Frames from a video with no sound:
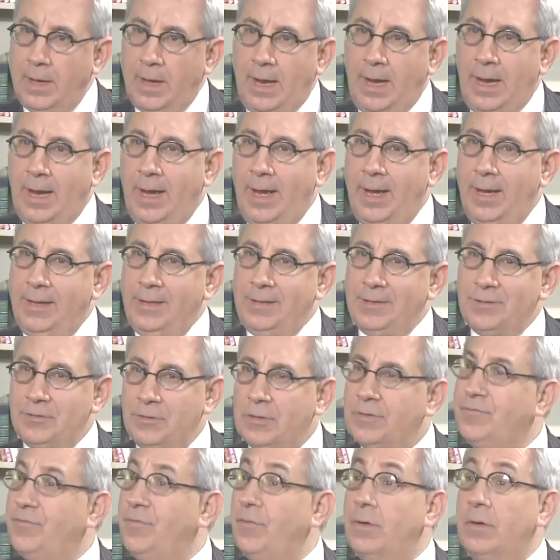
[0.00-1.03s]
I
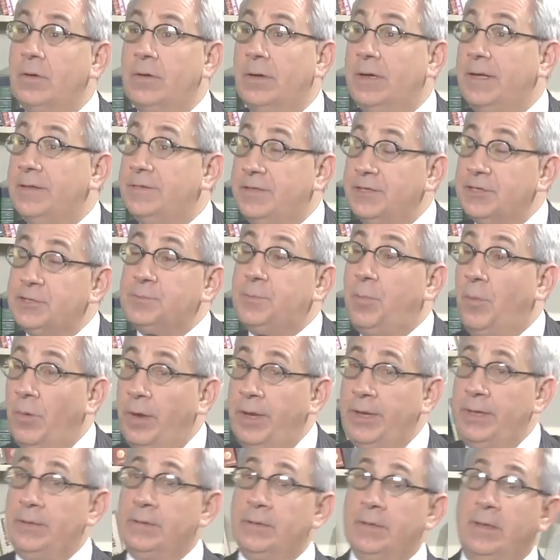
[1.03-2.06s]
look for, at this
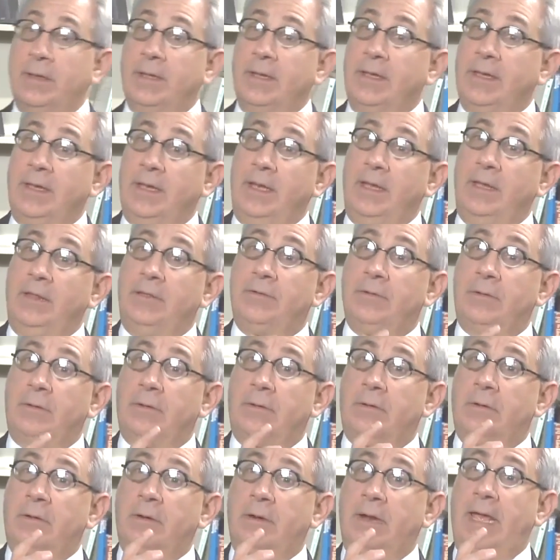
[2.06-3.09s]
point,
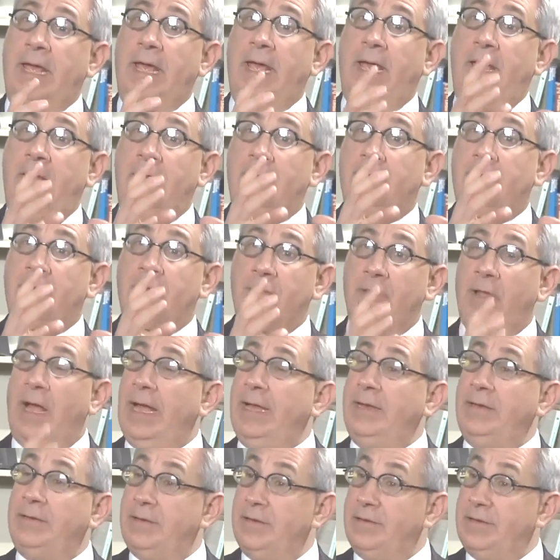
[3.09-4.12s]
either a
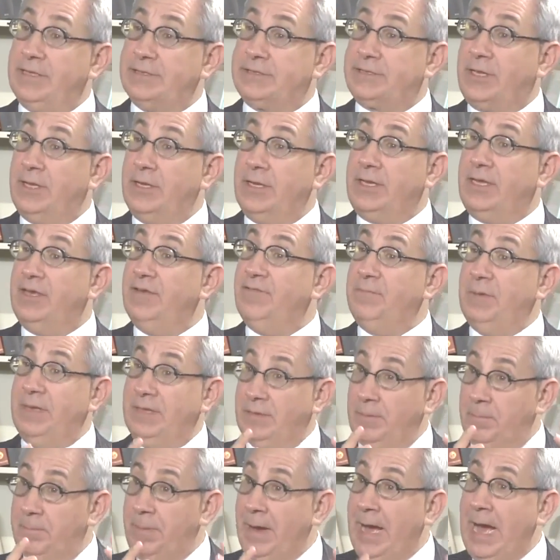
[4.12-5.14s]
light that's going to give me
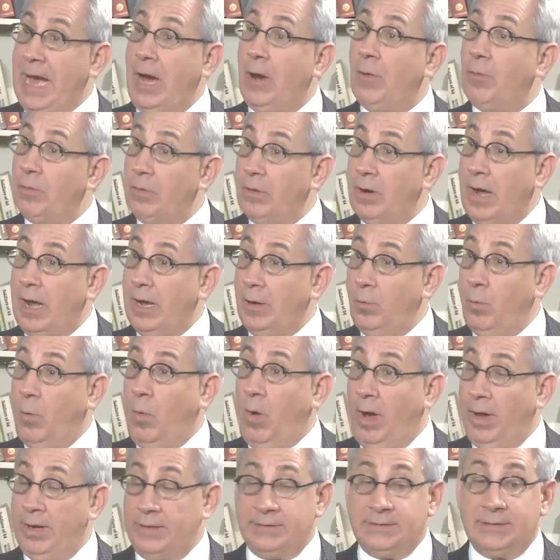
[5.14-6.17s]
the power I
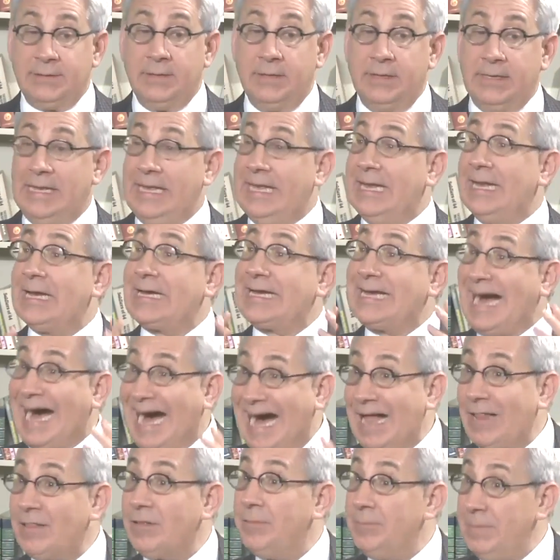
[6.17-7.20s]
want in a
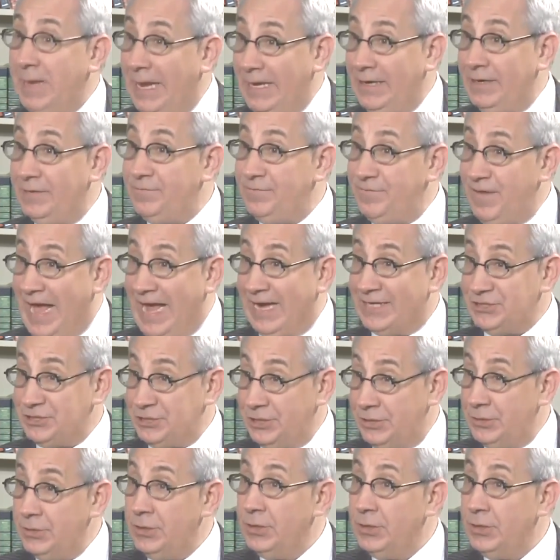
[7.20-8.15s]
collimated fashion.